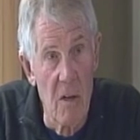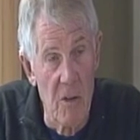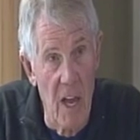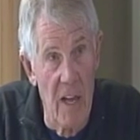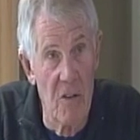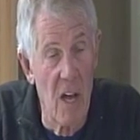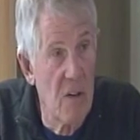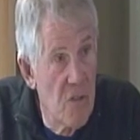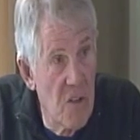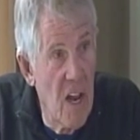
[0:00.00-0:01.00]
Okay, and to
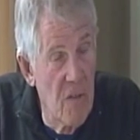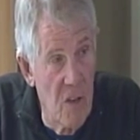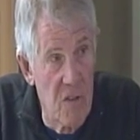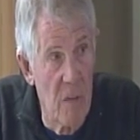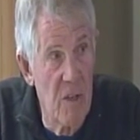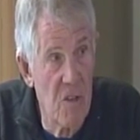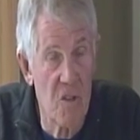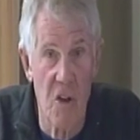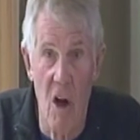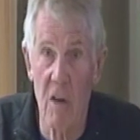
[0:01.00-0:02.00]
understand this, let me
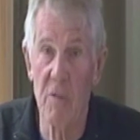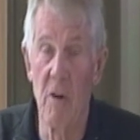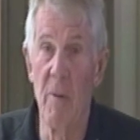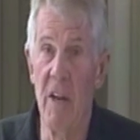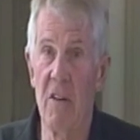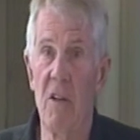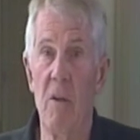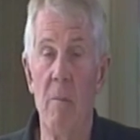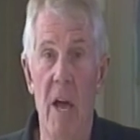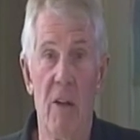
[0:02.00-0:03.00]
just talk for a minute to
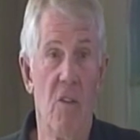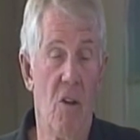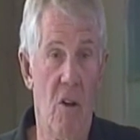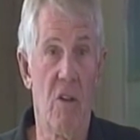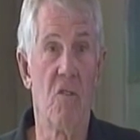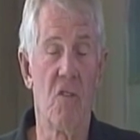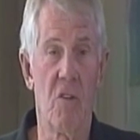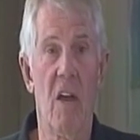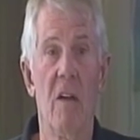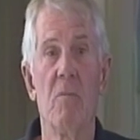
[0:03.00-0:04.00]
the men in the audience,
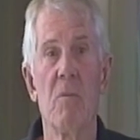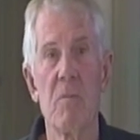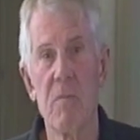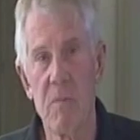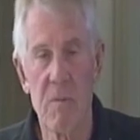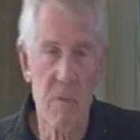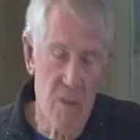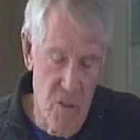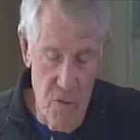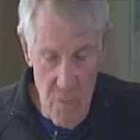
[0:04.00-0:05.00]
okay?
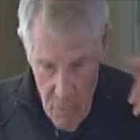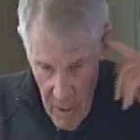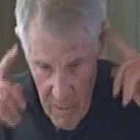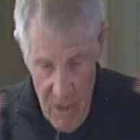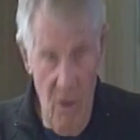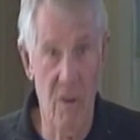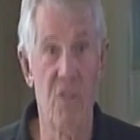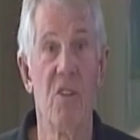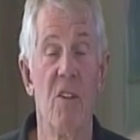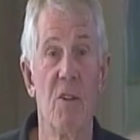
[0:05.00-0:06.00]
Just women, don't
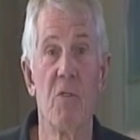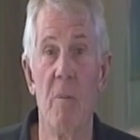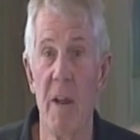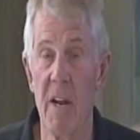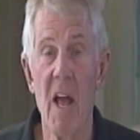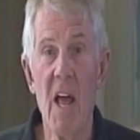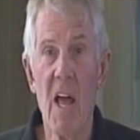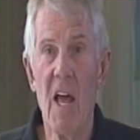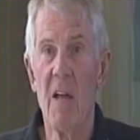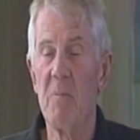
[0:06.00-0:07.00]
listen to this for a minute.
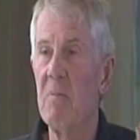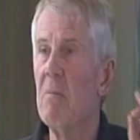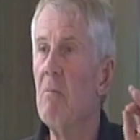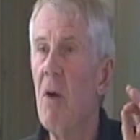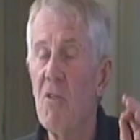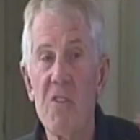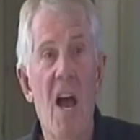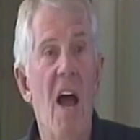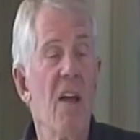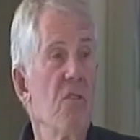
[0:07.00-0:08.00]
Most
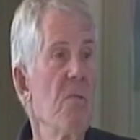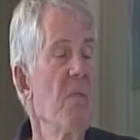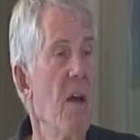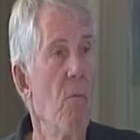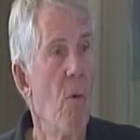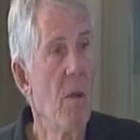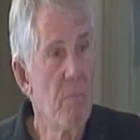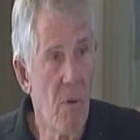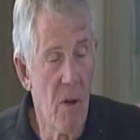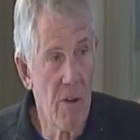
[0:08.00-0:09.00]
guys, at one
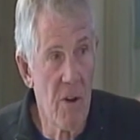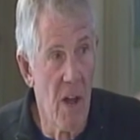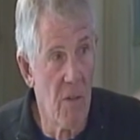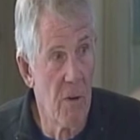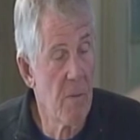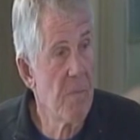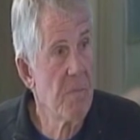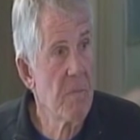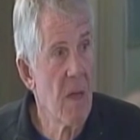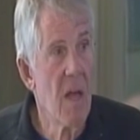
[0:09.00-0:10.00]
point or another,
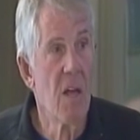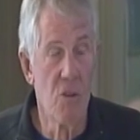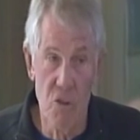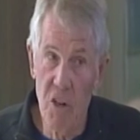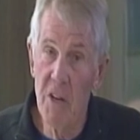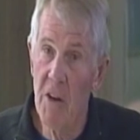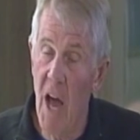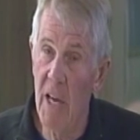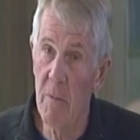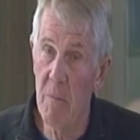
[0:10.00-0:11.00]
usually at
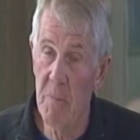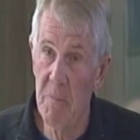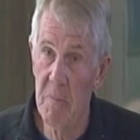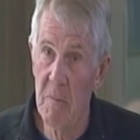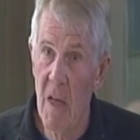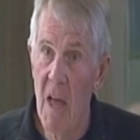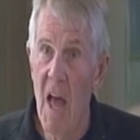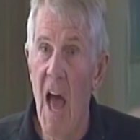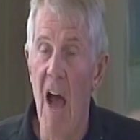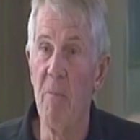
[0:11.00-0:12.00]
night,
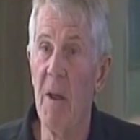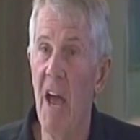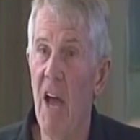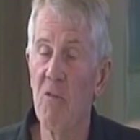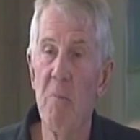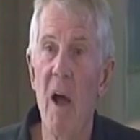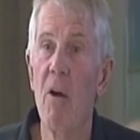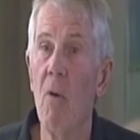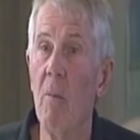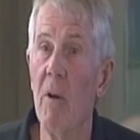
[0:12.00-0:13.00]
have been asked by
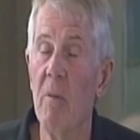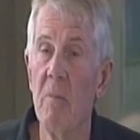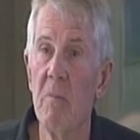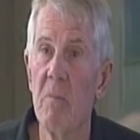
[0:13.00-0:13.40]
a woman